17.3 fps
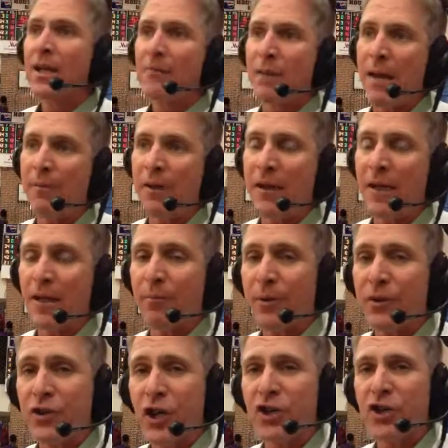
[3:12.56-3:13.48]
maybe their
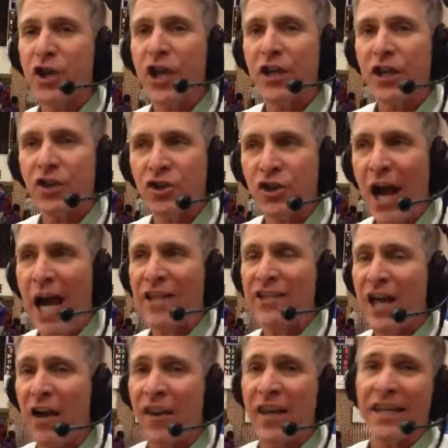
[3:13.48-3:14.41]
positioning, the
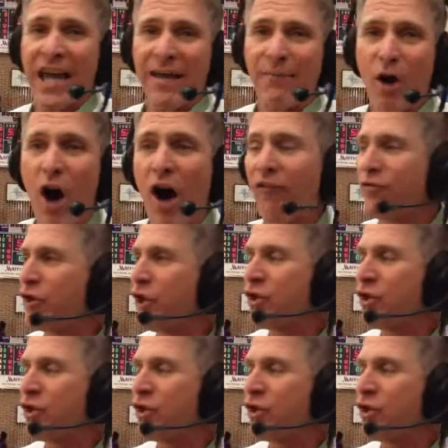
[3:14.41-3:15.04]
shots, how they came off,